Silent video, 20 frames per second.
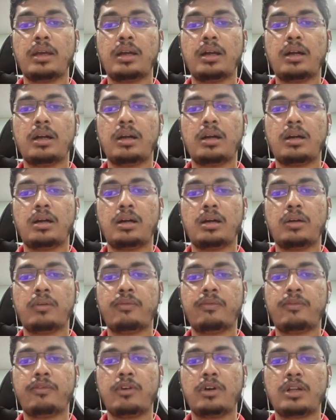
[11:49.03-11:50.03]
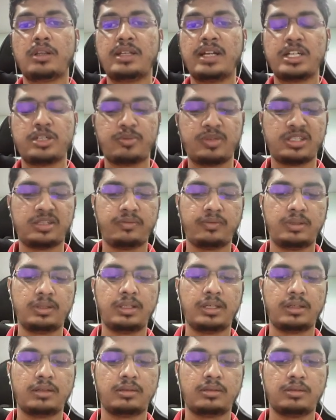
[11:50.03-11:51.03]
for that specific
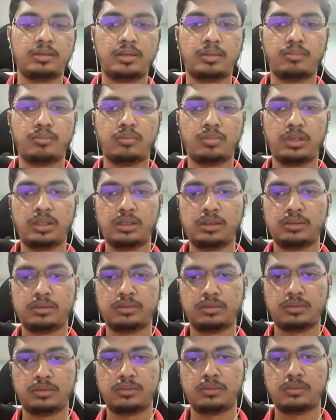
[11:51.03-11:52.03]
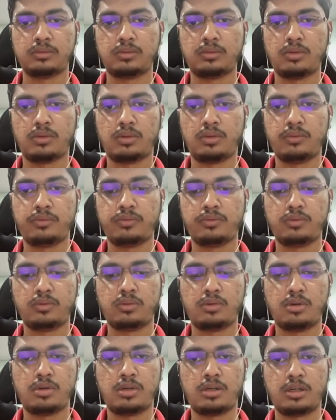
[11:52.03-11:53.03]
day, number of
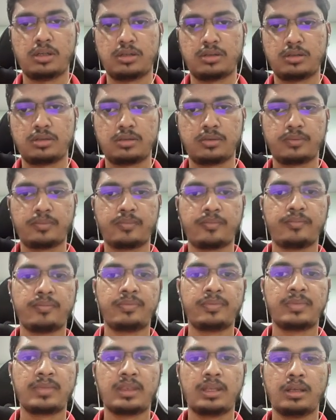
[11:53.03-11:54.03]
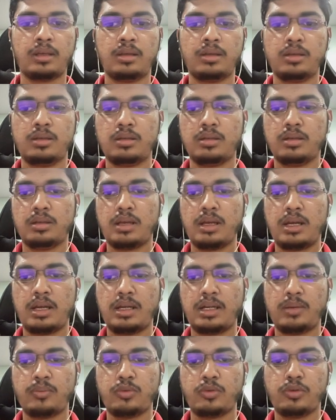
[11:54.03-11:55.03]
orders,
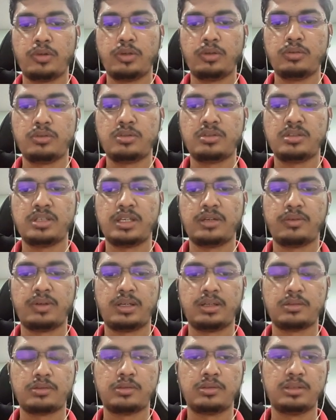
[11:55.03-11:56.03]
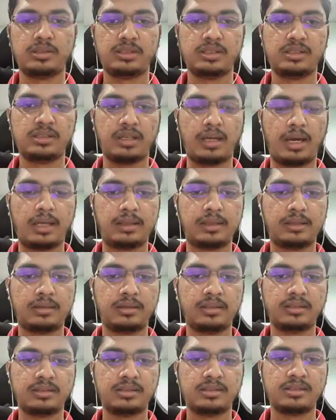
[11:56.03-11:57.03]
and I'm going to save it. So this
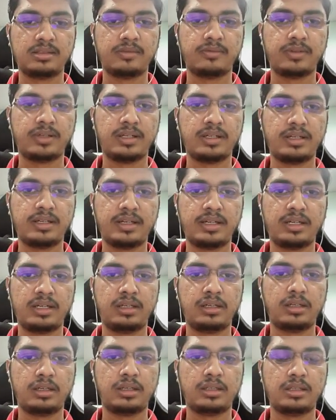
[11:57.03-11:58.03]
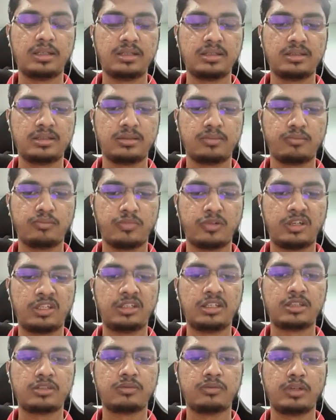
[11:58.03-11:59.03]
is different than others
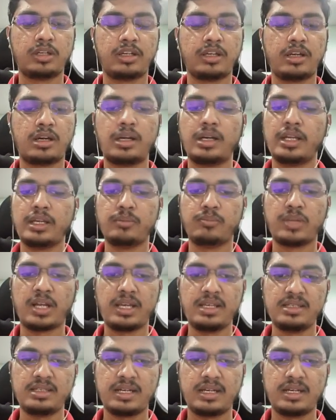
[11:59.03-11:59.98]
were regarding price,